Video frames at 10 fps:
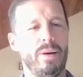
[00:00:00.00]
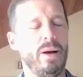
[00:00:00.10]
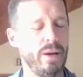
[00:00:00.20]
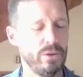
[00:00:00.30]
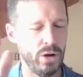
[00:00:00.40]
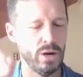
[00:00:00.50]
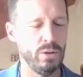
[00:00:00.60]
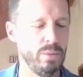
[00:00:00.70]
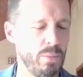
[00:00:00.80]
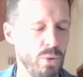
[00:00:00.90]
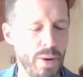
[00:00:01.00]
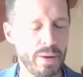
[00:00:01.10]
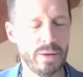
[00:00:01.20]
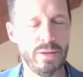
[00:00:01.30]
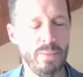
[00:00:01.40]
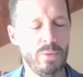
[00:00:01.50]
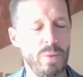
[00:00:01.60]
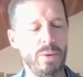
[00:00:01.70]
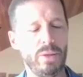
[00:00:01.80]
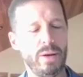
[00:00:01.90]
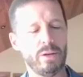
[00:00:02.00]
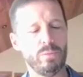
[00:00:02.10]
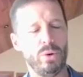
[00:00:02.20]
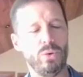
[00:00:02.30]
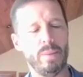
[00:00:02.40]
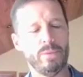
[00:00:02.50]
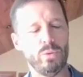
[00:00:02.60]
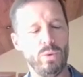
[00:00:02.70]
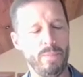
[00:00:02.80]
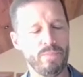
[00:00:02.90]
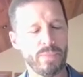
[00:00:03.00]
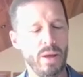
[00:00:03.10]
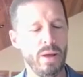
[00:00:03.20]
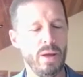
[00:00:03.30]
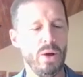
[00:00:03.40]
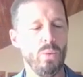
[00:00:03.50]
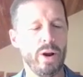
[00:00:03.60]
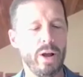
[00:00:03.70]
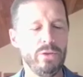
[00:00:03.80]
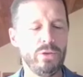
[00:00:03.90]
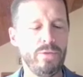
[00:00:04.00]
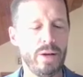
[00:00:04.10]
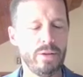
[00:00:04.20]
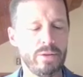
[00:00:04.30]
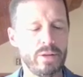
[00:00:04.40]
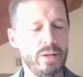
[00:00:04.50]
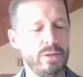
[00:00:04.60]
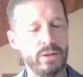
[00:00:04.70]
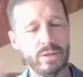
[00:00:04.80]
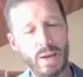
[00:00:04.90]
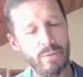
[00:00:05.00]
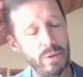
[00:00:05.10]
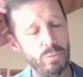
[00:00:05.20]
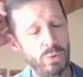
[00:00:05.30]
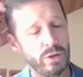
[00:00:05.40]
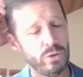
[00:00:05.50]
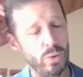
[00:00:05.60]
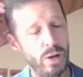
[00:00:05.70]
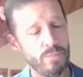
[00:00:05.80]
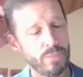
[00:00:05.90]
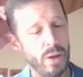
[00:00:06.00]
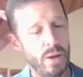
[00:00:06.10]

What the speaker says: And I'll talk a little bit more about contempt maybe on the next program as well. What I also found, the statistics came from this book as well.